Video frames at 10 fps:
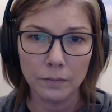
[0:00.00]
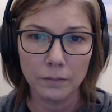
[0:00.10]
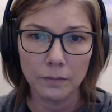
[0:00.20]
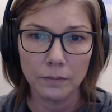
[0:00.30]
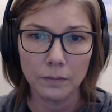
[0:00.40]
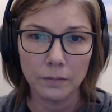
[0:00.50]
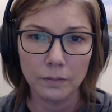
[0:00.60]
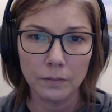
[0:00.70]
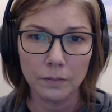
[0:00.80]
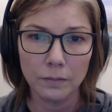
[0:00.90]

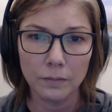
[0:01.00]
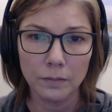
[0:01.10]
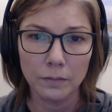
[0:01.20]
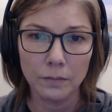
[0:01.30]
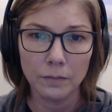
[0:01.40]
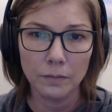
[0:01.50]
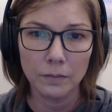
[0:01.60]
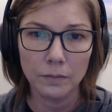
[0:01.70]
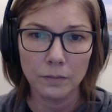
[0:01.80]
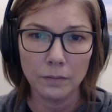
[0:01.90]

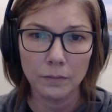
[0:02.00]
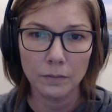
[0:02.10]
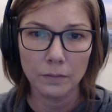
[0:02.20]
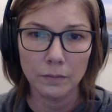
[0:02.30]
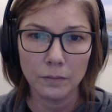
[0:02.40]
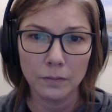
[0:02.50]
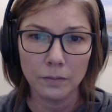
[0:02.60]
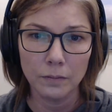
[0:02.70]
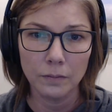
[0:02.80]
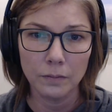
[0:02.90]

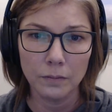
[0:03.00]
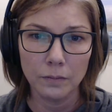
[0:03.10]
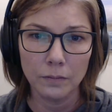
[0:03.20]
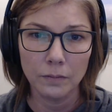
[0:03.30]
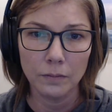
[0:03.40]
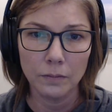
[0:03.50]
(silent)